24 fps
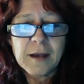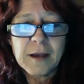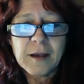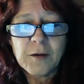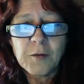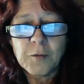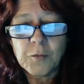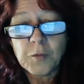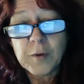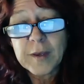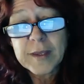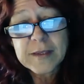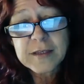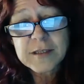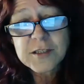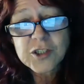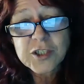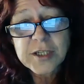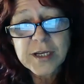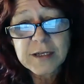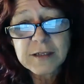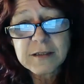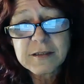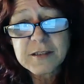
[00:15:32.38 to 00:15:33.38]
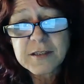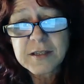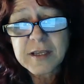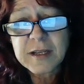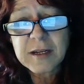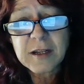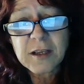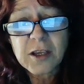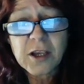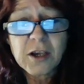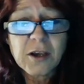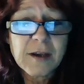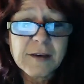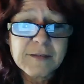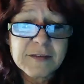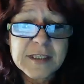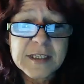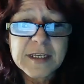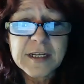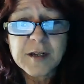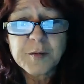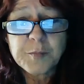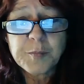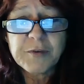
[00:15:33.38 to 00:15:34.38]
where this channel is going to go, I've
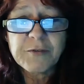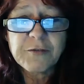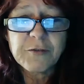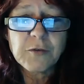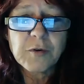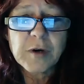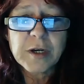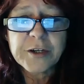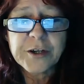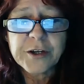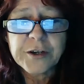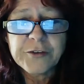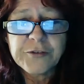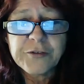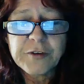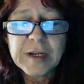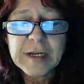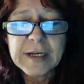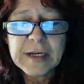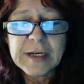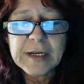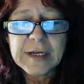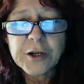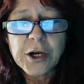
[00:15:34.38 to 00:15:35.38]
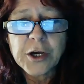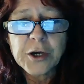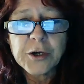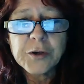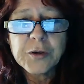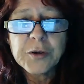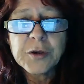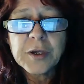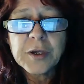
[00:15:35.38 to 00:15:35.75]
said it before, I don't really know.